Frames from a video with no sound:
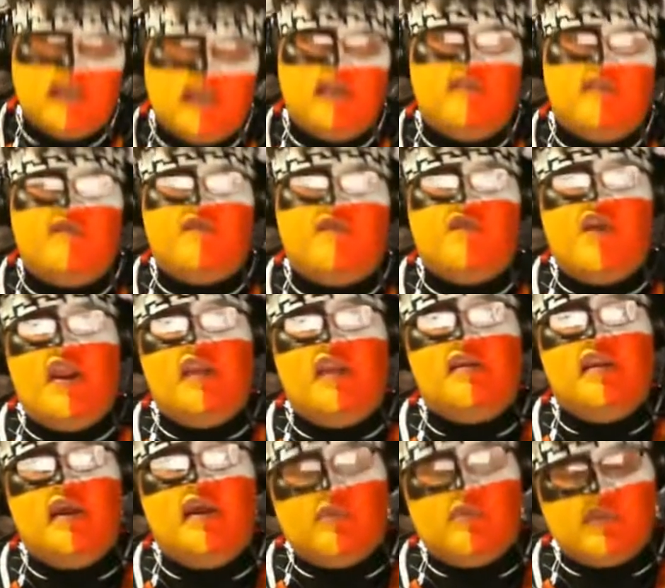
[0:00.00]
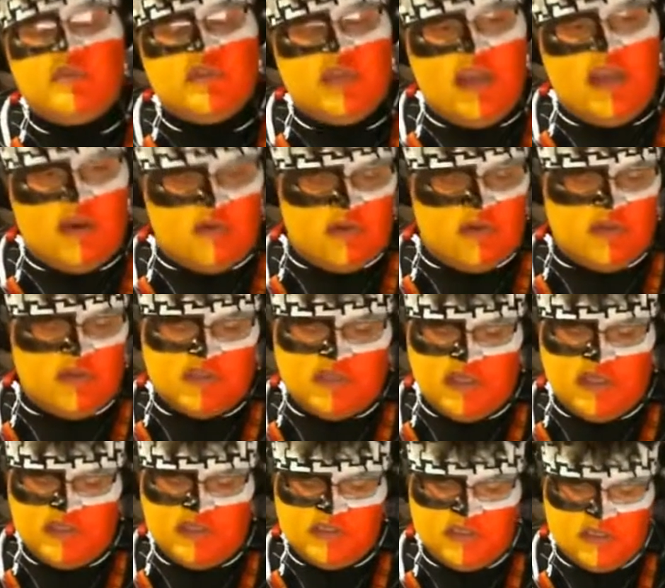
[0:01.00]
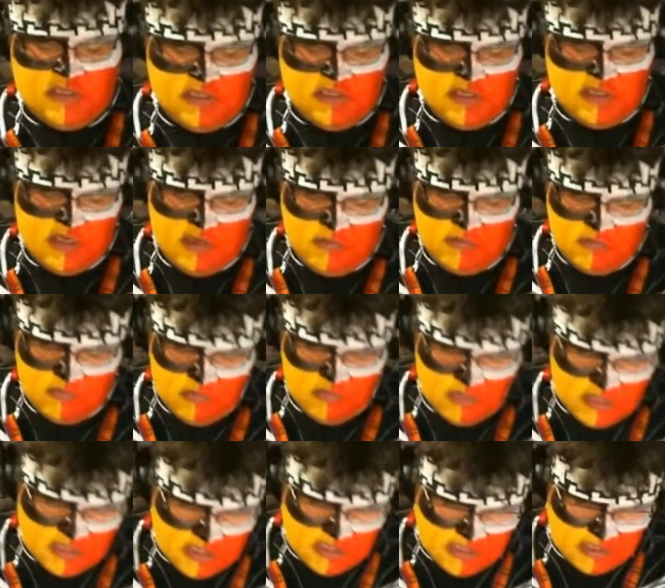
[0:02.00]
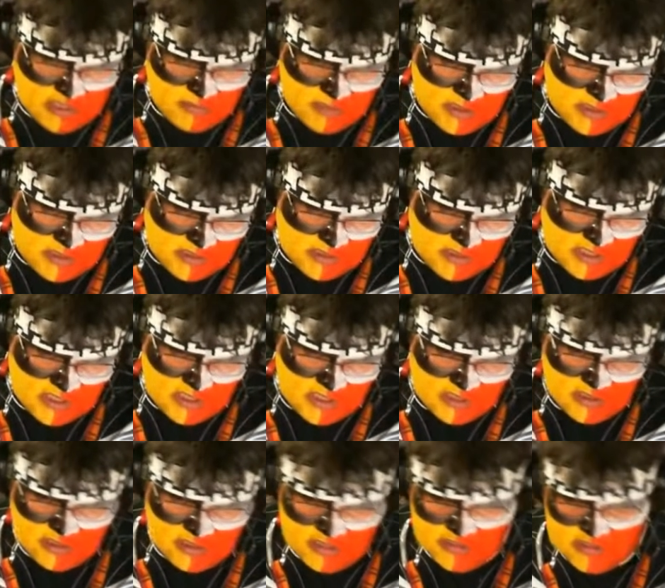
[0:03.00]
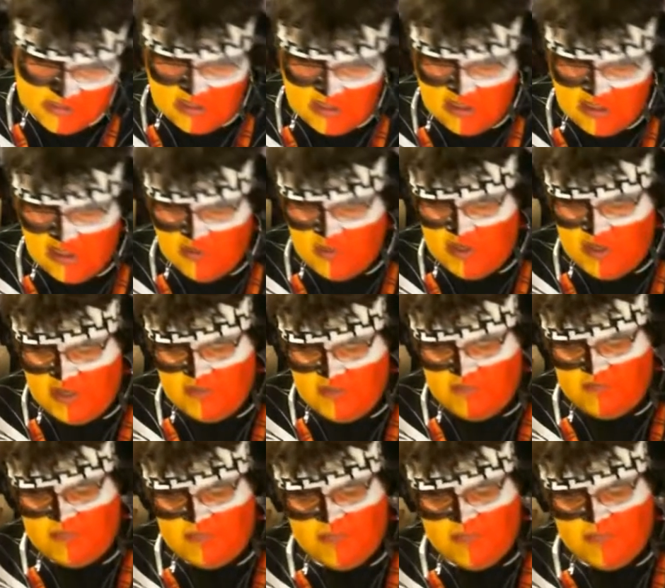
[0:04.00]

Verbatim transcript: to get a friend that was down in the States at the time get me the ticket. And I said, you know what?